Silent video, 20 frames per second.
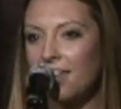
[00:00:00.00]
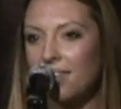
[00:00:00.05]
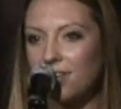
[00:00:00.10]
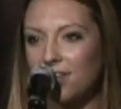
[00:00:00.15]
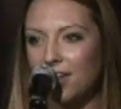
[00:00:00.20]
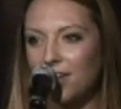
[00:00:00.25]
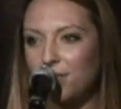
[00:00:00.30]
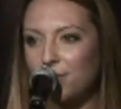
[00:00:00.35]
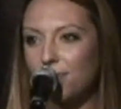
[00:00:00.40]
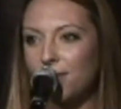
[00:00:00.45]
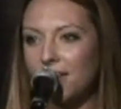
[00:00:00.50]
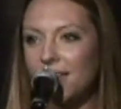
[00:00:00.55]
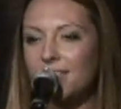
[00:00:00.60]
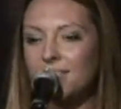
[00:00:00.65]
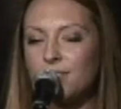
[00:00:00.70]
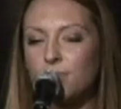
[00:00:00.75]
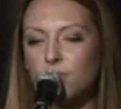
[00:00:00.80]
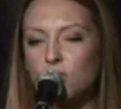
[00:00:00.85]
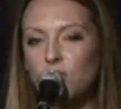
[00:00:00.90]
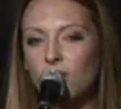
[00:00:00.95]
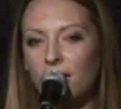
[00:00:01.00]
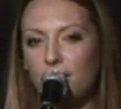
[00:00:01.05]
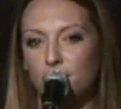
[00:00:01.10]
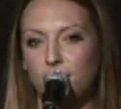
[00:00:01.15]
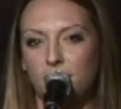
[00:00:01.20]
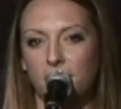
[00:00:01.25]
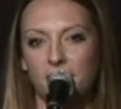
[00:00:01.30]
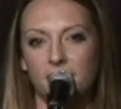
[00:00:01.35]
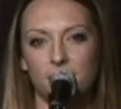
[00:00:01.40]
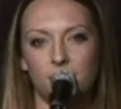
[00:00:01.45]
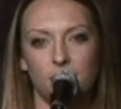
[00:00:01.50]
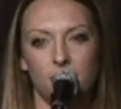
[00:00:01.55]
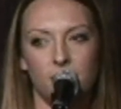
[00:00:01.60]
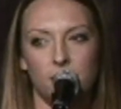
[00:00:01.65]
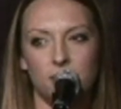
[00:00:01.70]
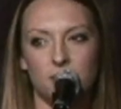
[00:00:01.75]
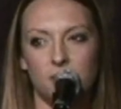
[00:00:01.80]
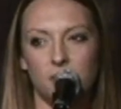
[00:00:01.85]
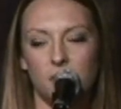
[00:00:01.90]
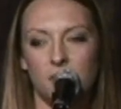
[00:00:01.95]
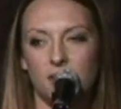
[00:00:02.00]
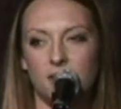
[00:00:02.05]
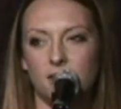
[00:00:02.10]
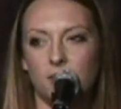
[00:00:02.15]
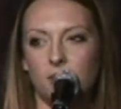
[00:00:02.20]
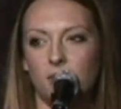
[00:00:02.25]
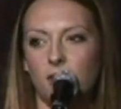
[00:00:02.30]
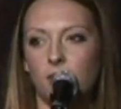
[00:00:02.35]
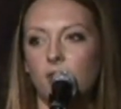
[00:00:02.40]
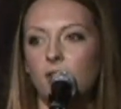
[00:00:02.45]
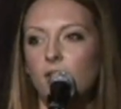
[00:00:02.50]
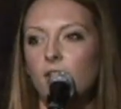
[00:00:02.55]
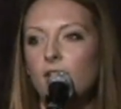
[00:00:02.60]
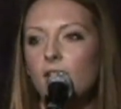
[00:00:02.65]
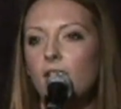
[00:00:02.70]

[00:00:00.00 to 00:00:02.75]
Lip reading: that's kind of funny. It's a vagina fart, for those of you that don't know.